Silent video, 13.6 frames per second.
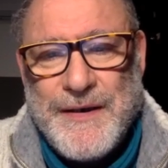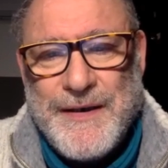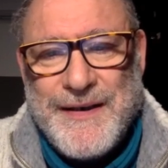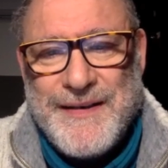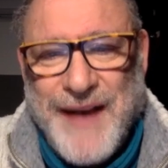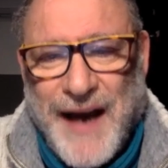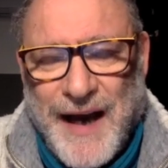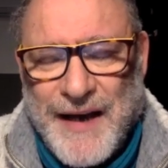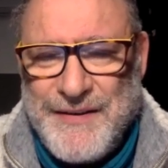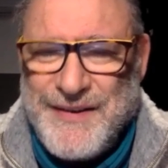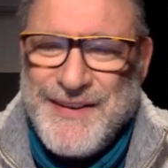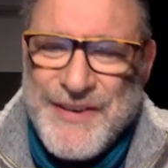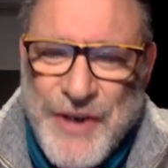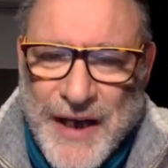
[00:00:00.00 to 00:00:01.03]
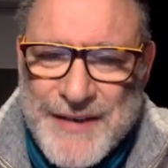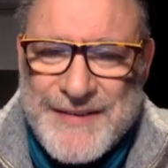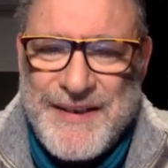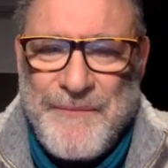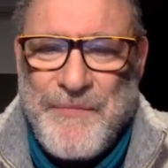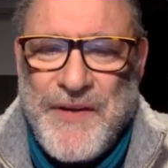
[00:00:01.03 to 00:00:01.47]
died
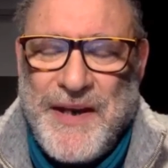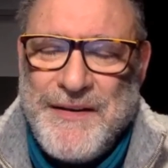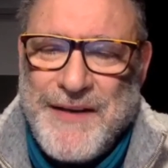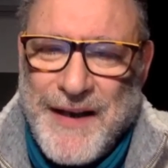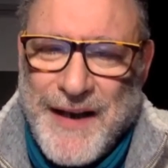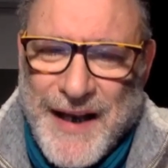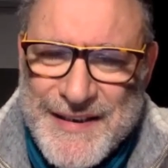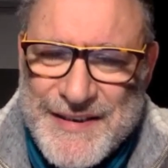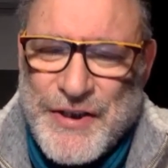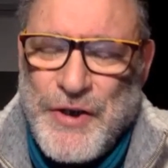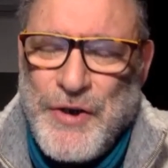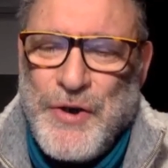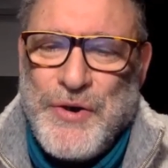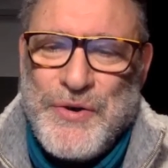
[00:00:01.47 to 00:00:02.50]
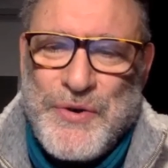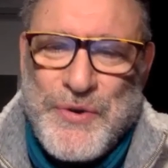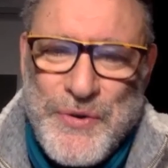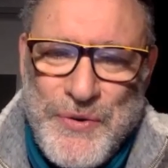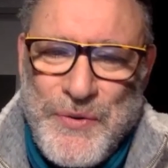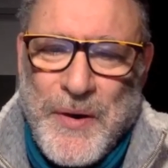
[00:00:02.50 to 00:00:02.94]
just in the last
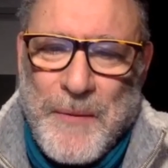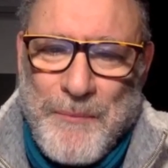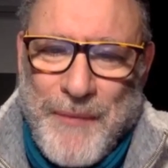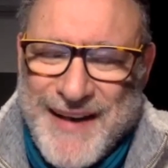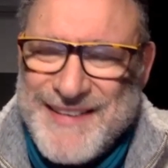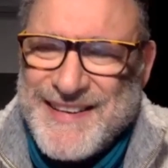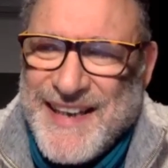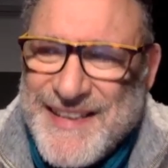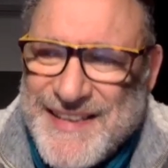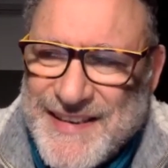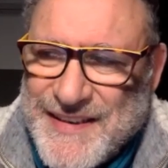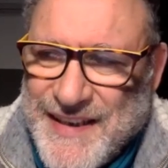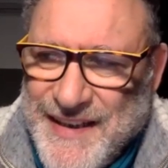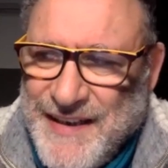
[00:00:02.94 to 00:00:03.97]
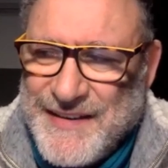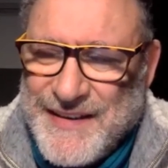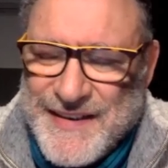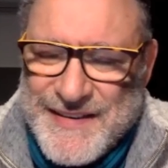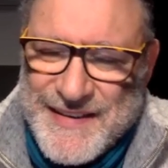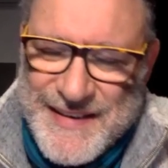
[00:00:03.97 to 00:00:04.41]
2 months
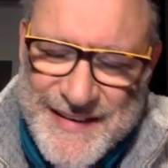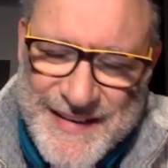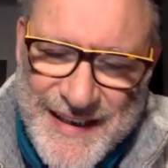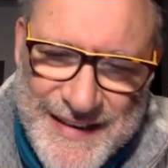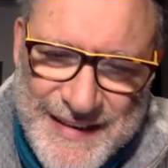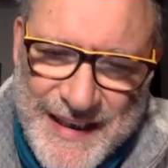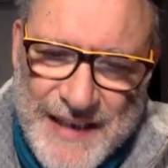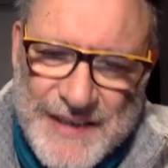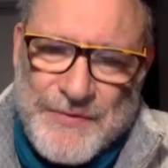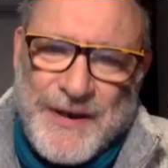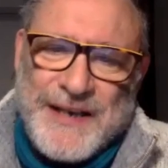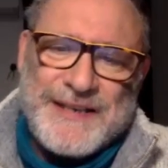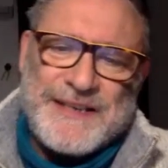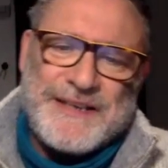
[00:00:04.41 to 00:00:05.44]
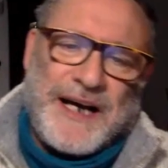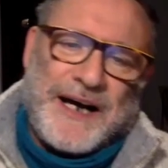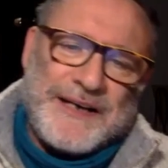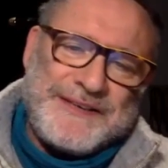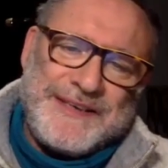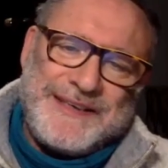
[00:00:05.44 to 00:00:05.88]
since Israel
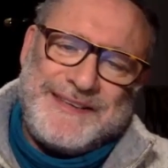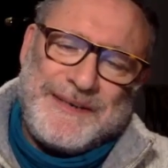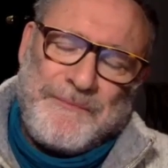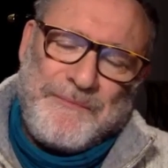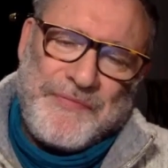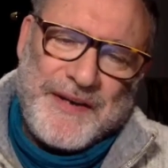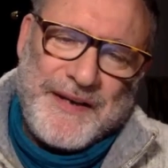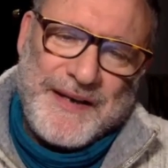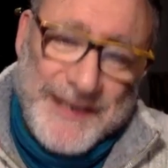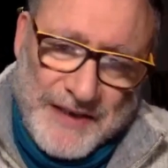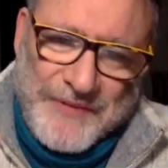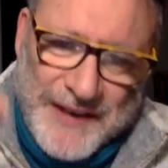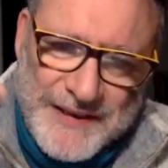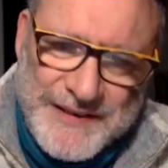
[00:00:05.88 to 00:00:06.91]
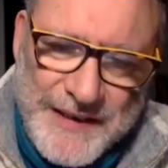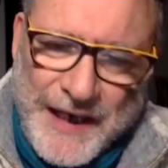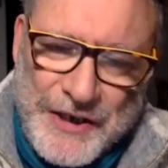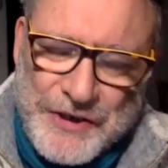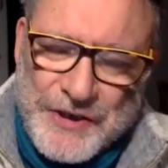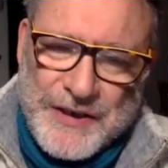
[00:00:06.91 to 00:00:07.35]
started the
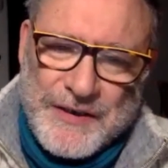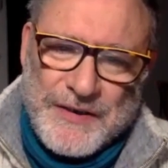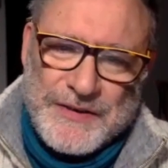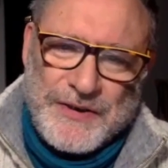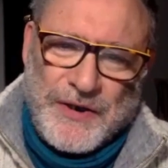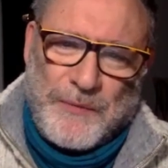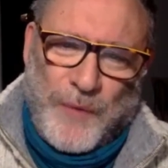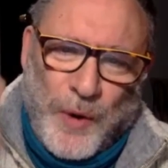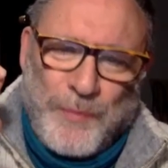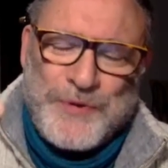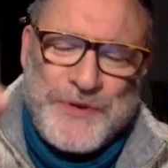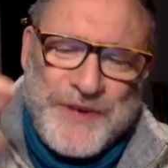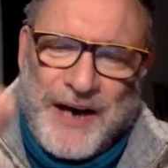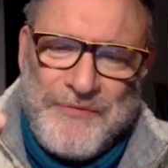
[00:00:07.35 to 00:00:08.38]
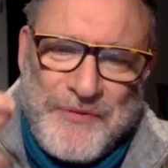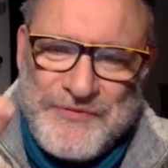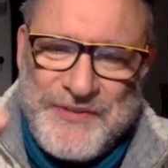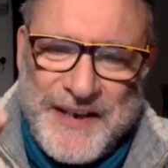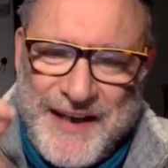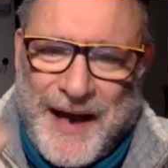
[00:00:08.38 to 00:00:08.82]
vaccination. So almost half
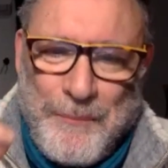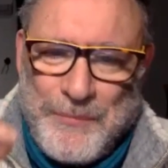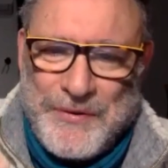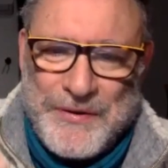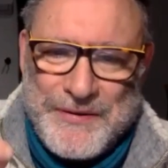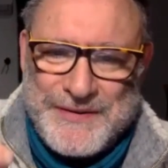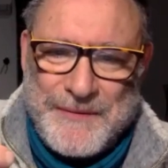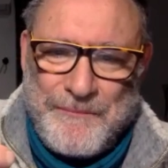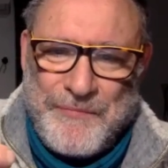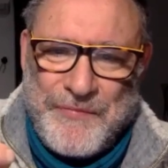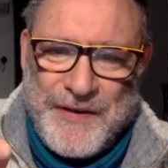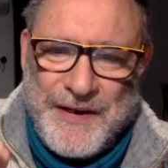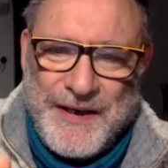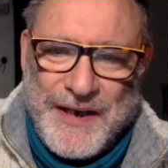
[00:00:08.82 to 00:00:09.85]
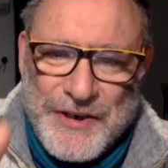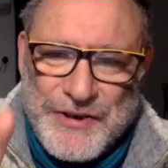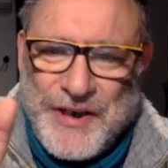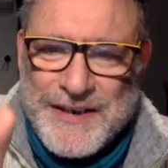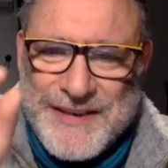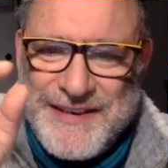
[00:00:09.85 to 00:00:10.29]
of the numbers
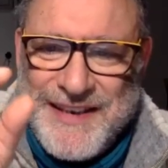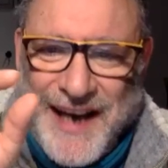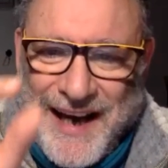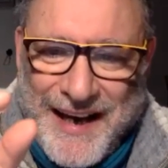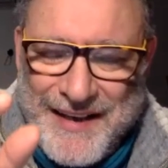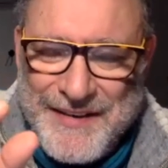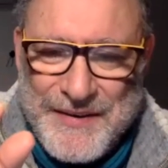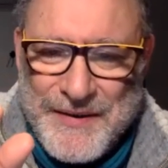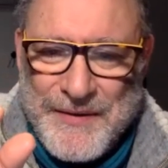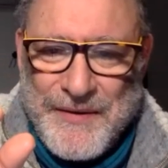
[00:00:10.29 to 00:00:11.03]
just died